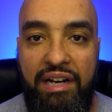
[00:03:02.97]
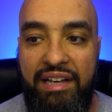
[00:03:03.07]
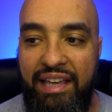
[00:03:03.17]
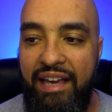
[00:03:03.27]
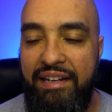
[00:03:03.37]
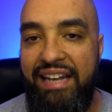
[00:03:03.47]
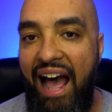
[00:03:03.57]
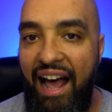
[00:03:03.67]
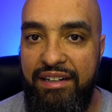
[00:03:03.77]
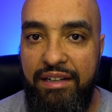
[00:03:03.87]
Again,
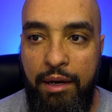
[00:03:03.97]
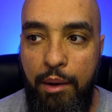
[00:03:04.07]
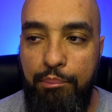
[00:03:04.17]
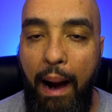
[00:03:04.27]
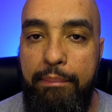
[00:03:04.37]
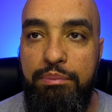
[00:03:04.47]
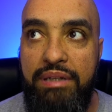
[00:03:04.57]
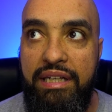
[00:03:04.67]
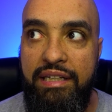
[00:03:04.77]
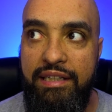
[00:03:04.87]
not
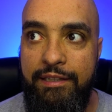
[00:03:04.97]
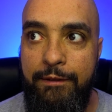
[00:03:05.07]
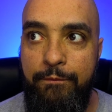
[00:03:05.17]
probably